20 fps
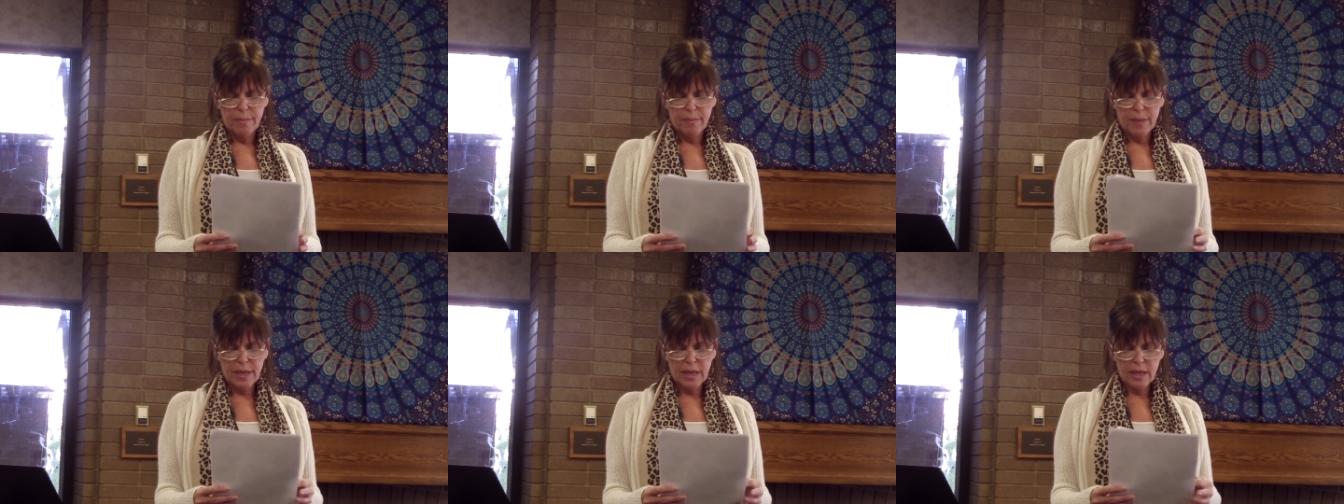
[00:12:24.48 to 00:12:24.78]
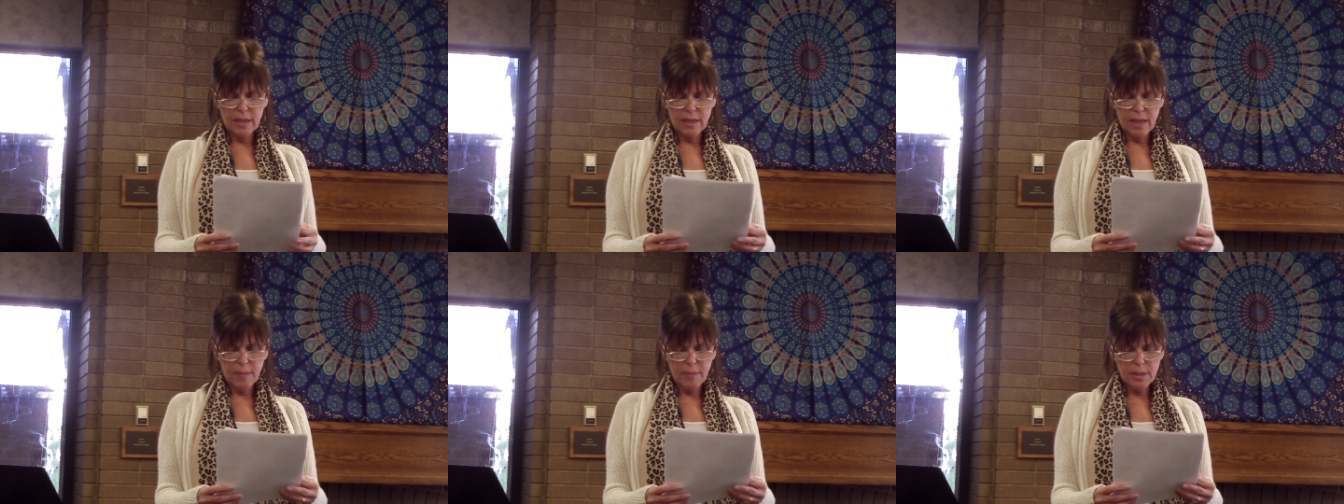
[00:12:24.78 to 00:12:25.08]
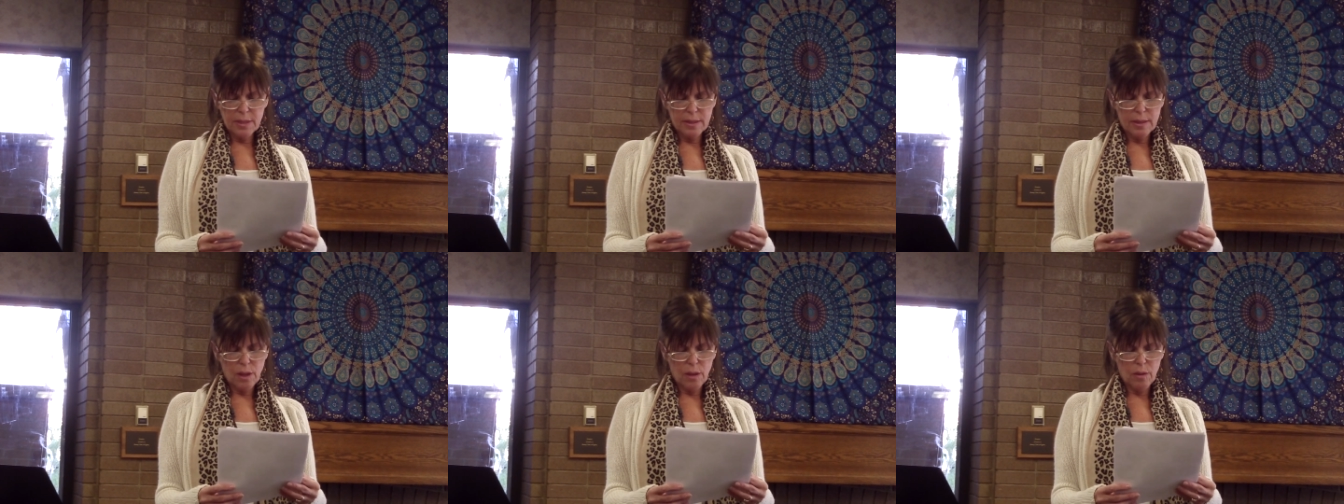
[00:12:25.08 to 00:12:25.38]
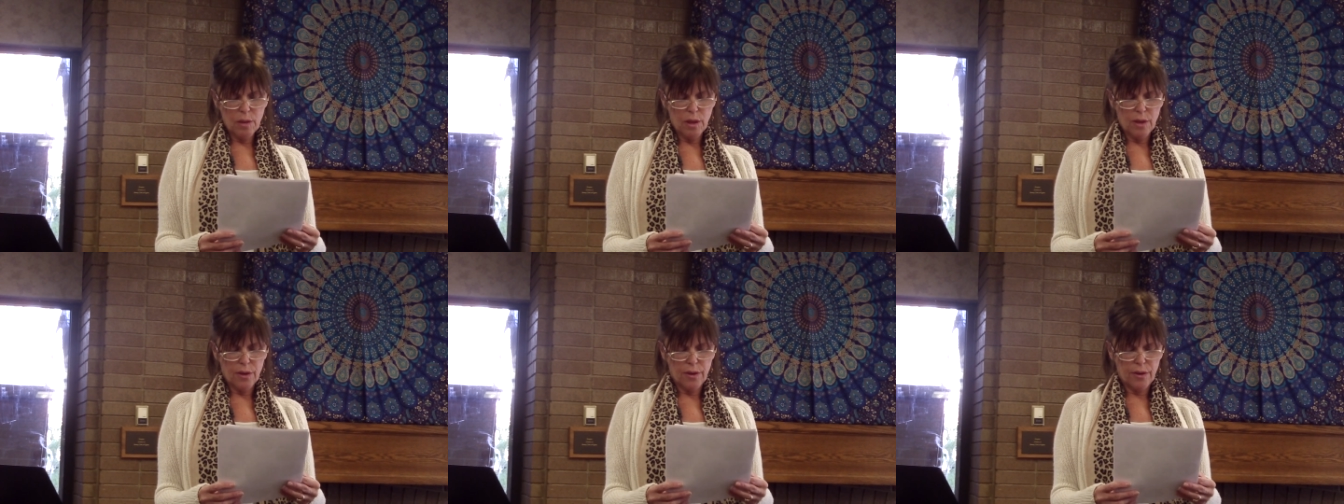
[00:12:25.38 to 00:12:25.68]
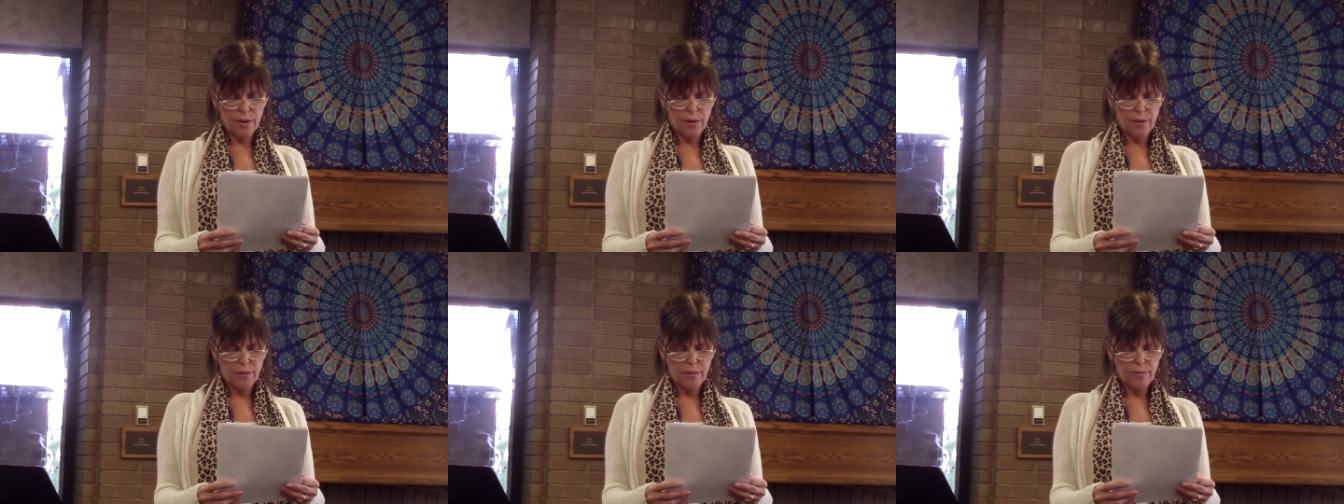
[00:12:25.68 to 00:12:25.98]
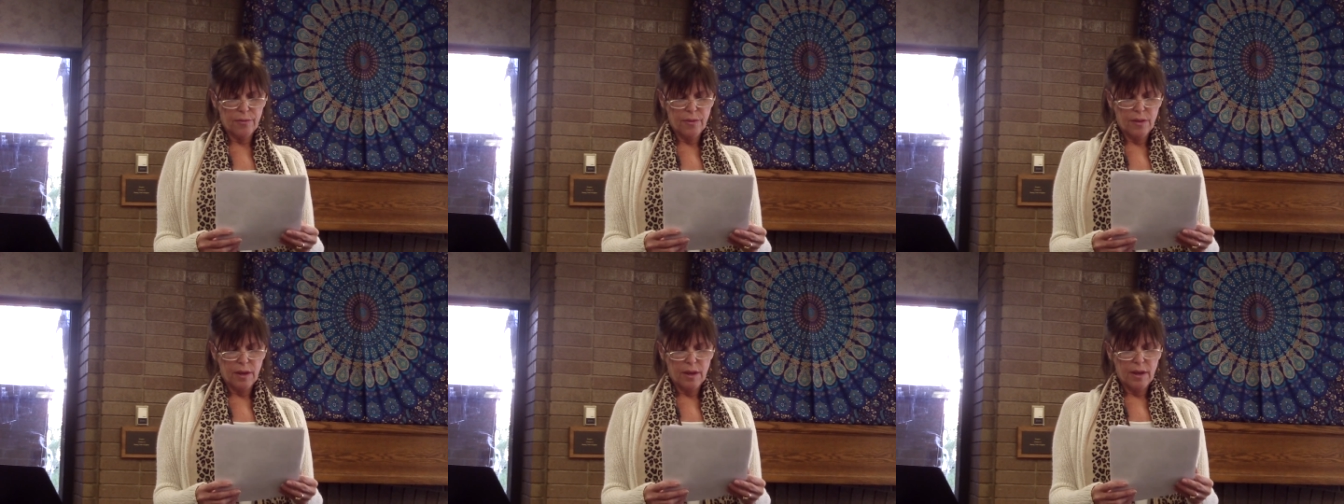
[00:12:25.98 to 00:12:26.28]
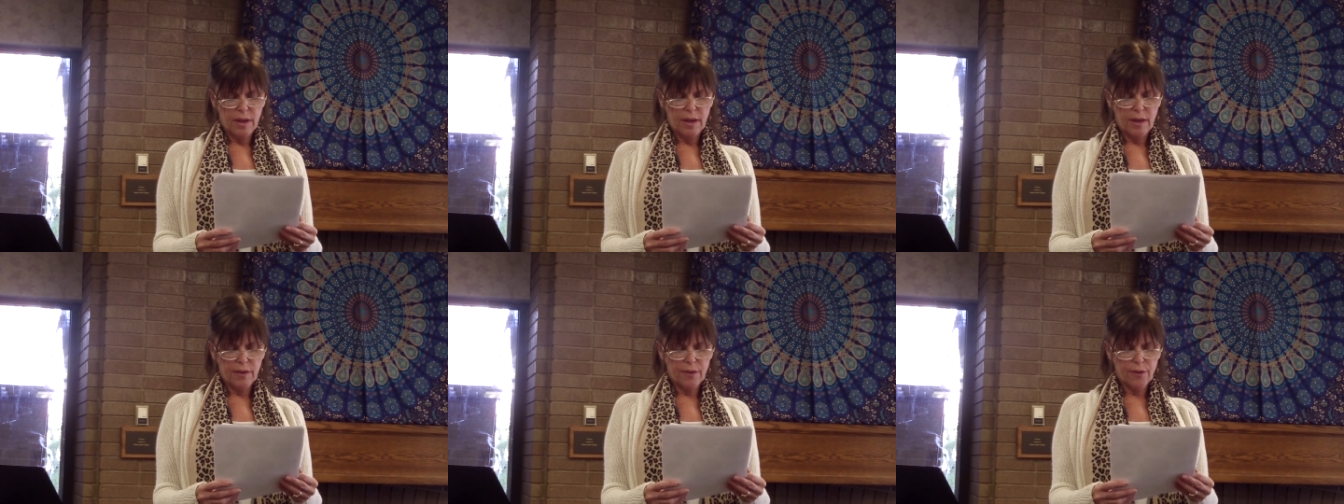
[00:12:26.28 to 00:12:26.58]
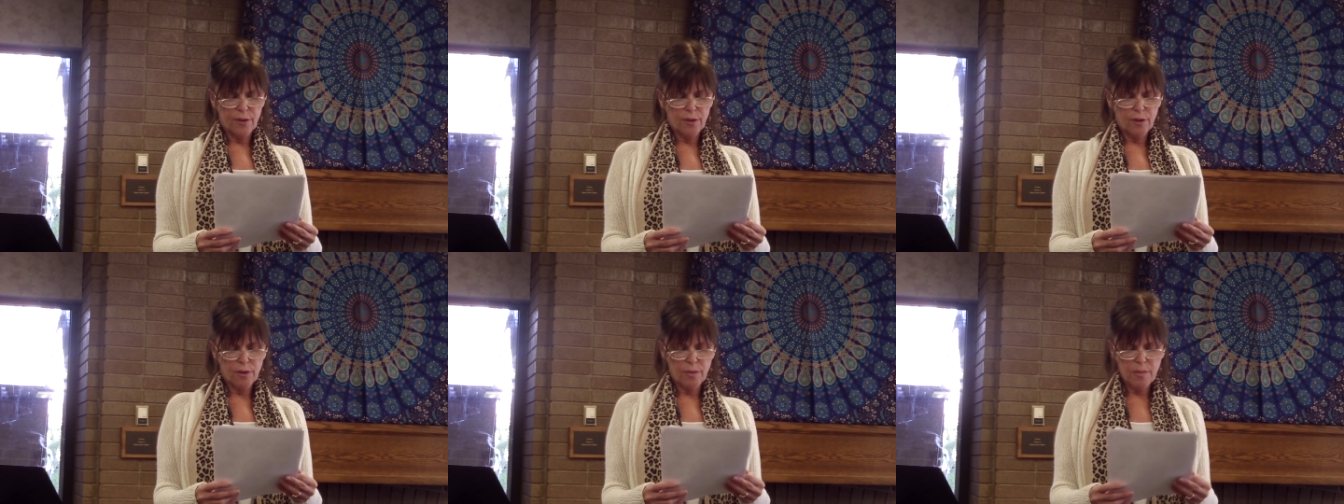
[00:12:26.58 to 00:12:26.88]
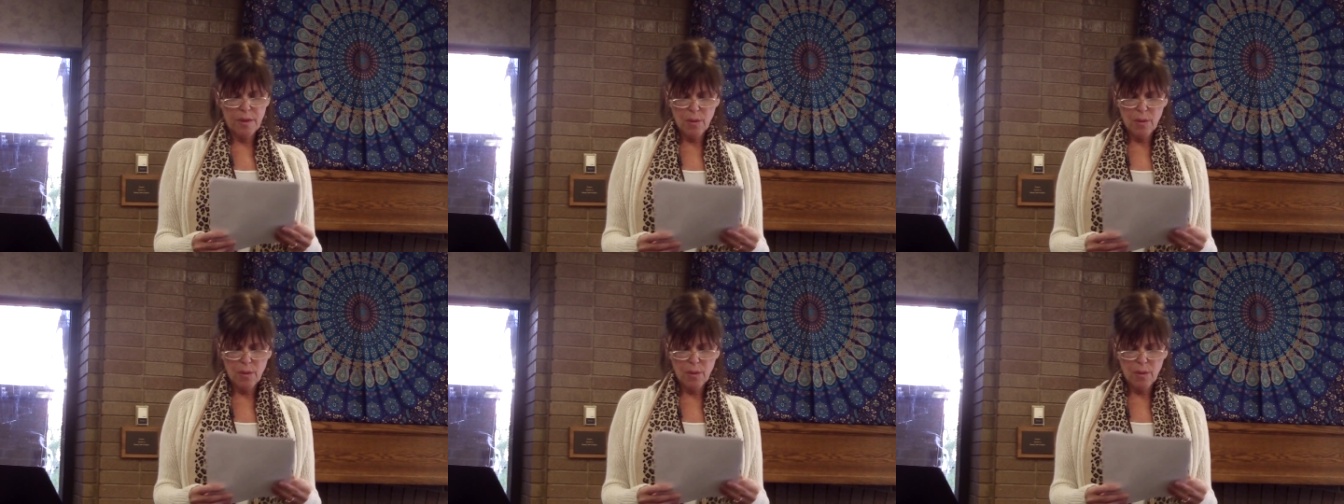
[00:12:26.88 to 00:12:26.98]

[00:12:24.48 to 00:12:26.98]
Because I'm a slow learner, it took